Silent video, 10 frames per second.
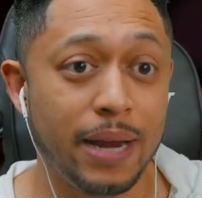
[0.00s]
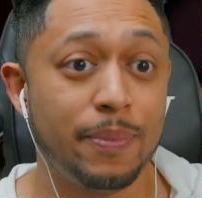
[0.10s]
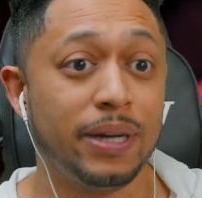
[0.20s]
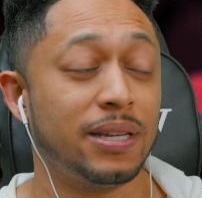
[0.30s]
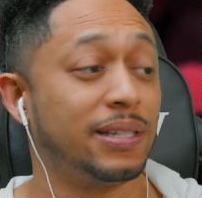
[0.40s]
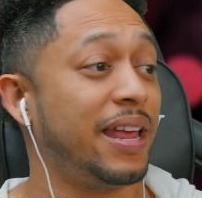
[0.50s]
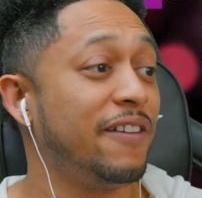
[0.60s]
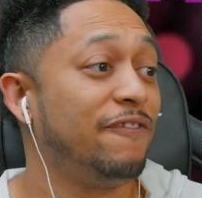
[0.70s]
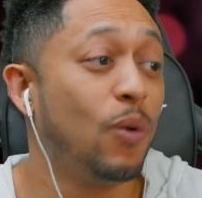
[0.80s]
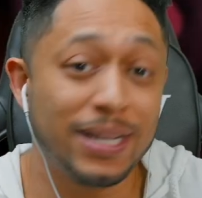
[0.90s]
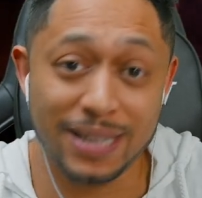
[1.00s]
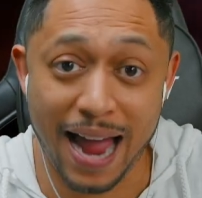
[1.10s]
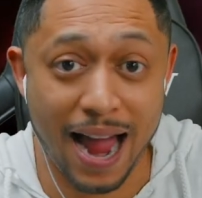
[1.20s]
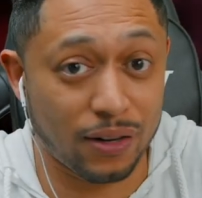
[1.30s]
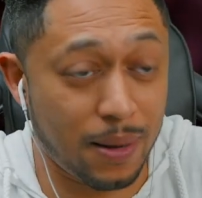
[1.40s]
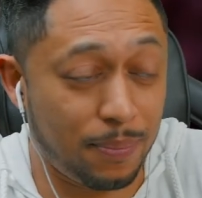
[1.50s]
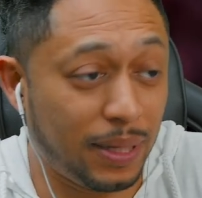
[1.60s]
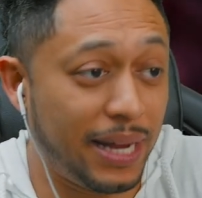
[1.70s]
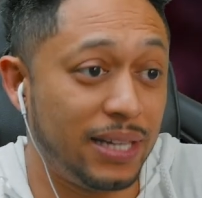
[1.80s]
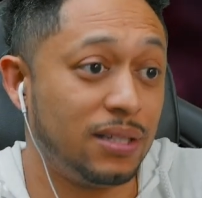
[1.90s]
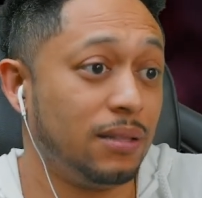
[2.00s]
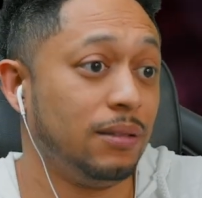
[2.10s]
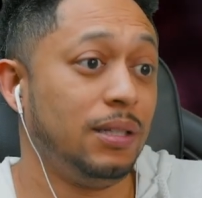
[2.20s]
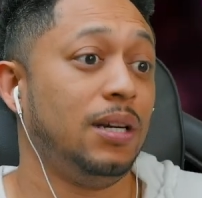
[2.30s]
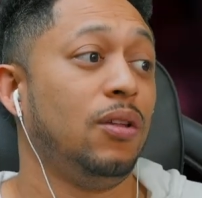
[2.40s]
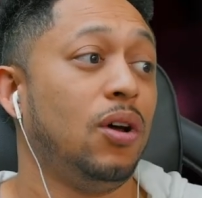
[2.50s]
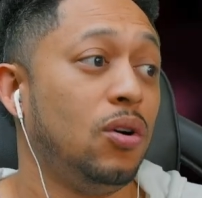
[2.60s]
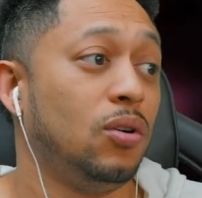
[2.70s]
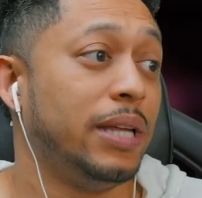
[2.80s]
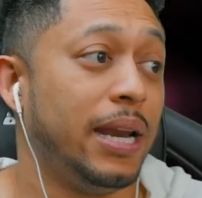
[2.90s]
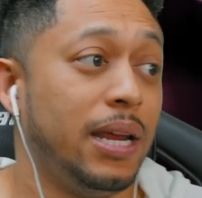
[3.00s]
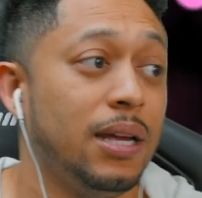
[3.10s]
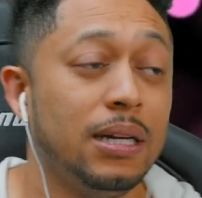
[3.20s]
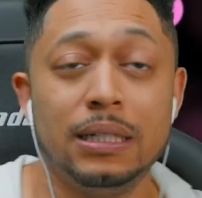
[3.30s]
but it's the same voice actor that plays, you know, the old lady,